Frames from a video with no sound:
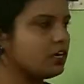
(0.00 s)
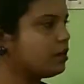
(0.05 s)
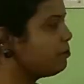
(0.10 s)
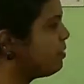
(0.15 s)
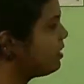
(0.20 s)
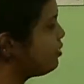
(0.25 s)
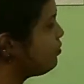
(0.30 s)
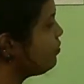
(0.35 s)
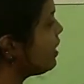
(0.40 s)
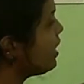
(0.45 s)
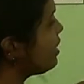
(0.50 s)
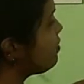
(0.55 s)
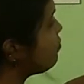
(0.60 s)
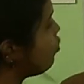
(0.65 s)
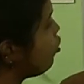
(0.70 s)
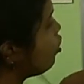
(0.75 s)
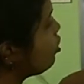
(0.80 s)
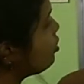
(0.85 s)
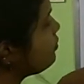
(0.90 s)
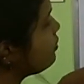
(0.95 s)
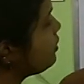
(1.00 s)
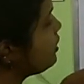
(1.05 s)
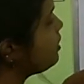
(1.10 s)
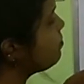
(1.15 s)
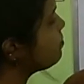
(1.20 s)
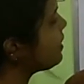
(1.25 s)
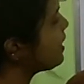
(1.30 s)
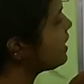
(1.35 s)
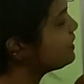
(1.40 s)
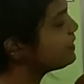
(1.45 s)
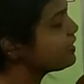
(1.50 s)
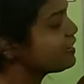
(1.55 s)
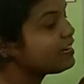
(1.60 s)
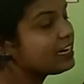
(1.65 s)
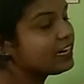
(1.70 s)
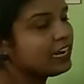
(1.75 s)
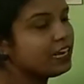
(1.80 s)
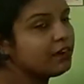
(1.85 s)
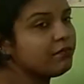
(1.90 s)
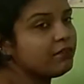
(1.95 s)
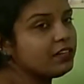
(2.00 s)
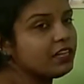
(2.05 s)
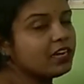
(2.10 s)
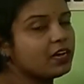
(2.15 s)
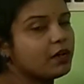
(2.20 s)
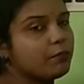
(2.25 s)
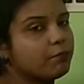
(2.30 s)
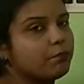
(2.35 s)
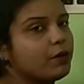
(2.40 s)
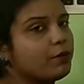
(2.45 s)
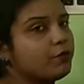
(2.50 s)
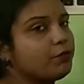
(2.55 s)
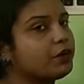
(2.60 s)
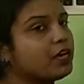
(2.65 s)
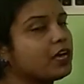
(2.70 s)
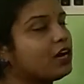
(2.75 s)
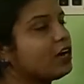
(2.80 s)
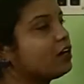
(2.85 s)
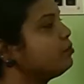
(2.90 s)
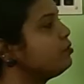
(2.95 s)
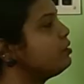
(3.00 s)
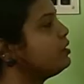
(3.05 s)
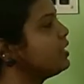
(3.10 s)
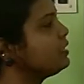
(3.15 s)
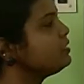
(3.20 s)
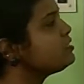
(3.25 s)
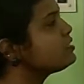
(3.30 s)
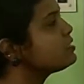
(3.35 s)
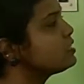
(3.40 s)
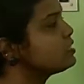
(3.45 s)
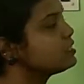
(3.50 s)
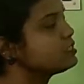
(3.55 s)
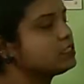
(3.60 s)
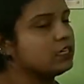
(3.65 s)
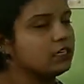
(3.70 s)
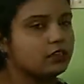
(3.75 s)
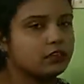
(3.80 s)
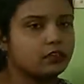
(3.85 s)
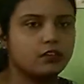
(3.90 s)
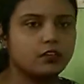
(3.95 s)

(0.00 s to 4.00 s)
But we have already by then named the compound carbon as C.